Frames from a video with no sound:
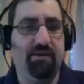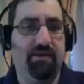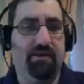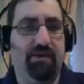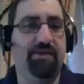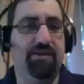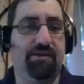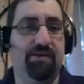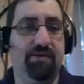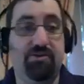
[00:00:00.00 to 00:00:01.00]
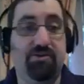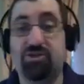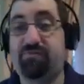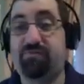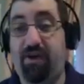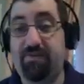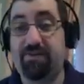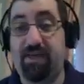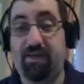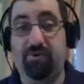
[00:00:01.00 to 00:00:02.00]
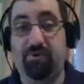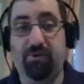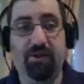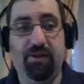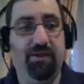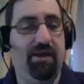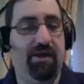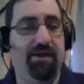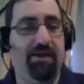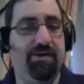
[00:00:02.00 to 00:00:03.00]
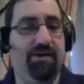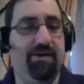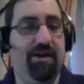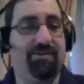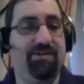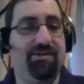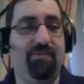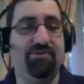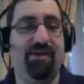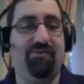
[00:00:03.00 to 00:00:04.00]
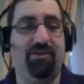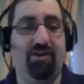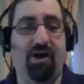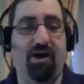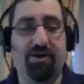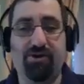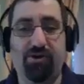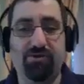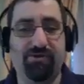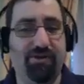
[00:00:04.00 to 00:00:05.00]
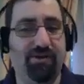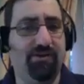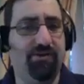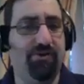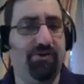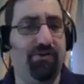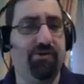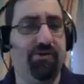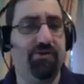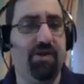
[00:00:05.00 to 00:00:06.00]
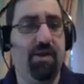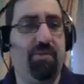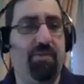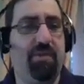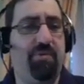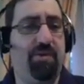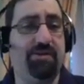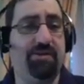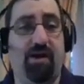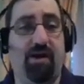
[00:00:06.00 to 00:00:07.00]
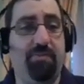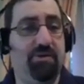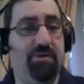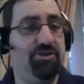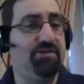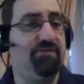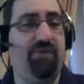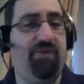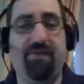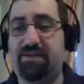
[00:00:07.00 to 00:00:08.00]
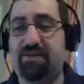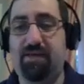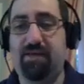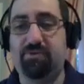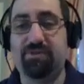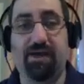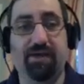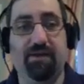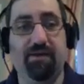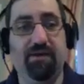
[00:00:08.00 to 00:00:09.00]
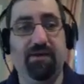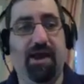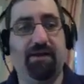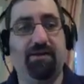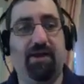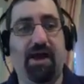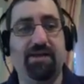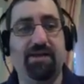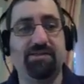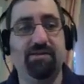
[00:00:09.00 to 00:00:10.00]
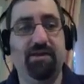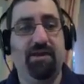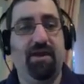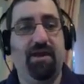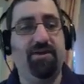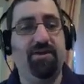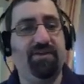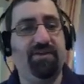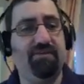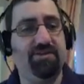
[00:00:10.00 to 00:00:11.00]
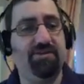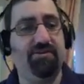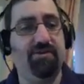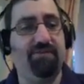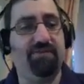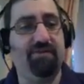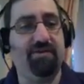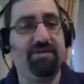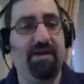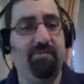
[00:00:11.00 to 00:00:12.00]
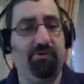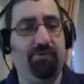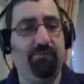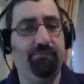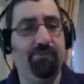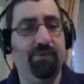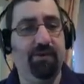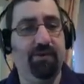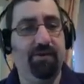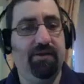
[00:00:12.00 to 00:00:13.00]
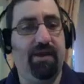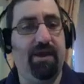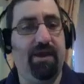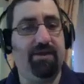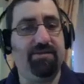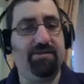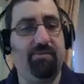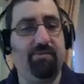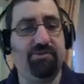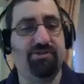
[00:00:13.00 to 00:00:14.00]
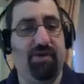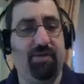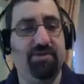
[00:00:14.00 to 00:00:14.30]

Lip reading: Easy. Just find the table, and yeah, tables have a lot of code, so I didn't include all the code. But up at the top, just to find that table tag, add class, and you have to give it table and table striped.